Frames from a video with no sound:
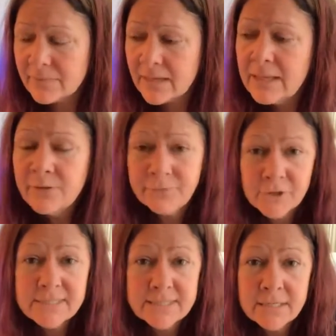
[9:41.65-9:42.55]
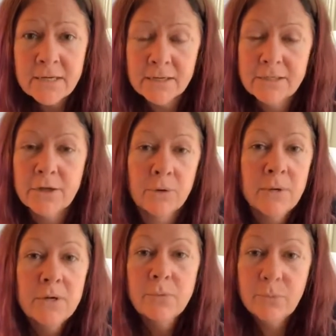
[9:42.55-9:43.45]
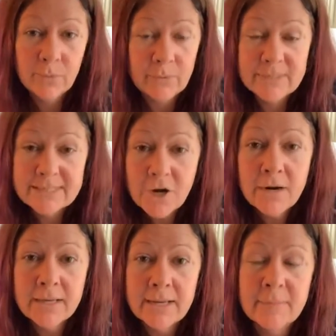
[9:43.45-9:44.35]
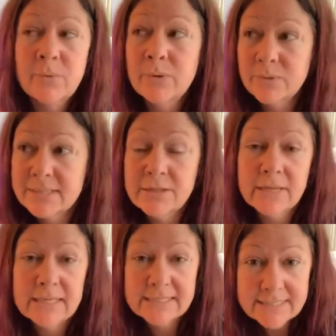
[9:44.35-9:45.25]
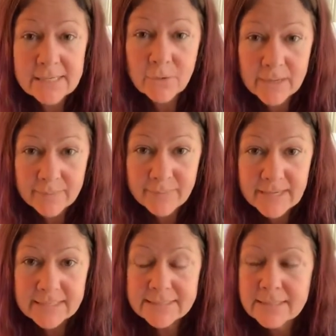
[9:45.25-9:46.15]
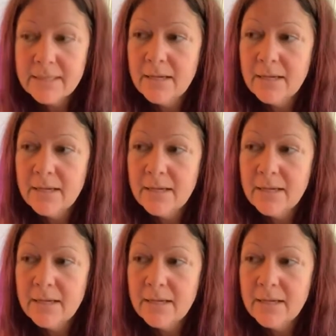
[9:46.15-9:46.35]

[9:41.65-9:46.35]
And the first year, when we started, I mean, we were still getting sick quite a bit.